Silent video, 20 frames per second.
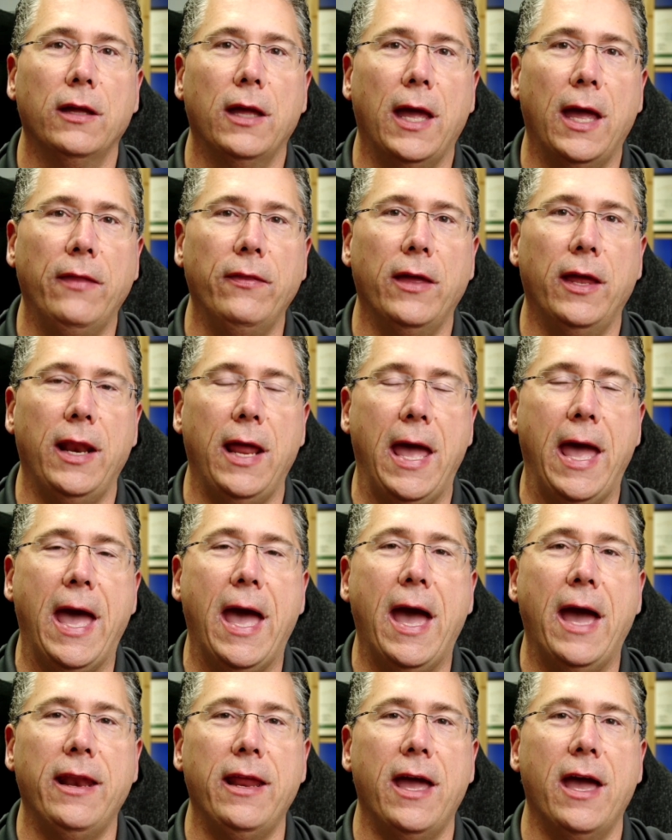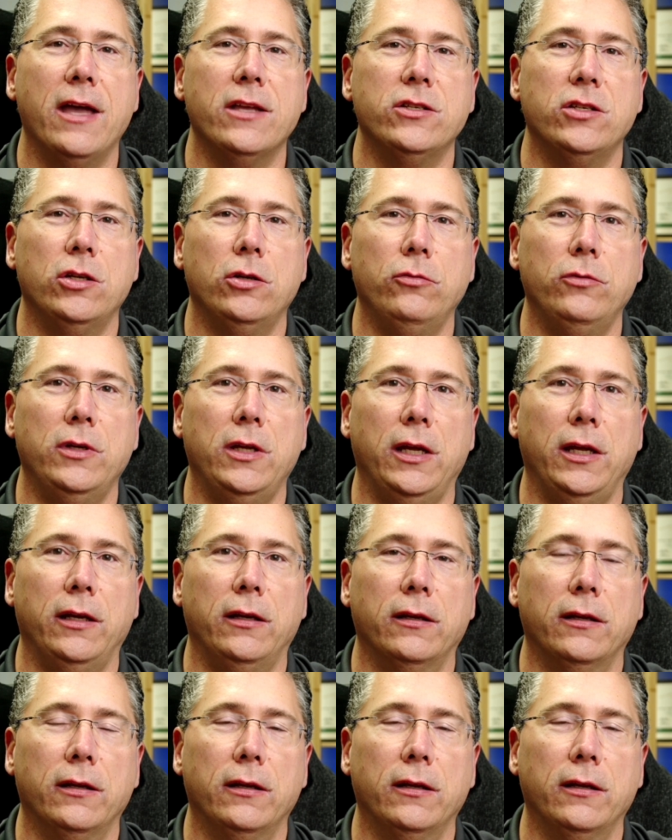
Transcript: and then add as you need.